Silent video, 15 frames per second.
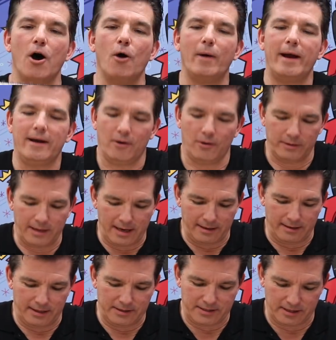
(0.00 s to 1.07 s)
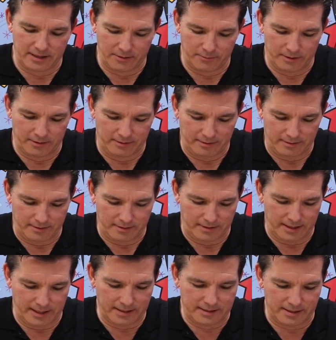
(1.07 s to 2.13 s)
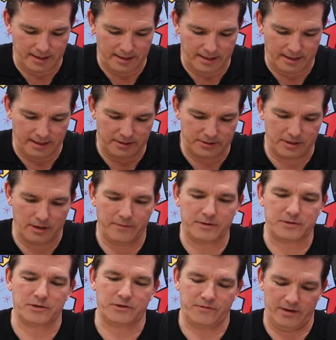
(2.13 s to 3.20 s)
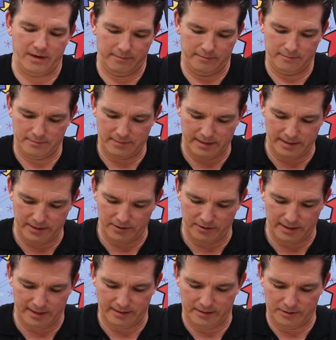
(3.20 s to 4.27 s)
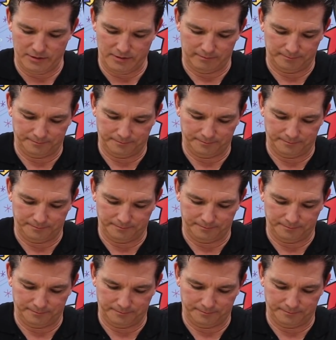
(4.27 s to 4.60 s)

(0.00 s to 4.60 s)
Oh wait, hold on. I see another one. This is fun. I think you'll like this.